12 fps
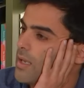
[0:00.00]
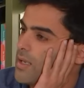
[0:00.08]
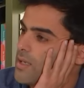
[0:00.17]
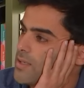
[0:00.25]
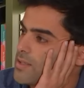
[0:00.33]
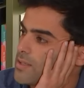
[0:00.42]

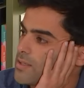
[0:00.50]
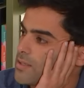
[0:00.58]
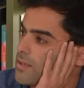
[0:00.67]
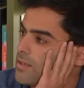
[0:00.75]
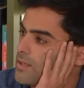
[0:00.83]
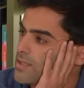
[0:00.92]

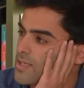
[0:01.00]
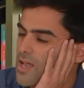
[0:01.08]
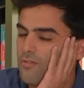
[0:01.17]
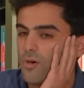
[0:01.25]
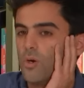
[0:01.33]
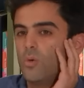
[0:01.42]
is it's
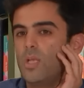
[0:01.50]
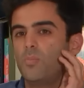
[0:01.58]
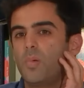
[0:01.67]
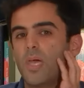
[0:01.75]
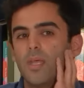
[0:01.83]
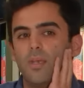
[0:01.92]
never only
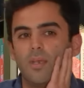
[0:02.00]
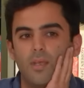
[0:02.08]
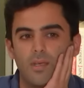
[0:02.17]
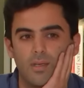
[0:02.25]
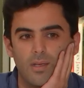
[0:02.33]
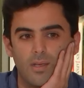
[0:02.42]
been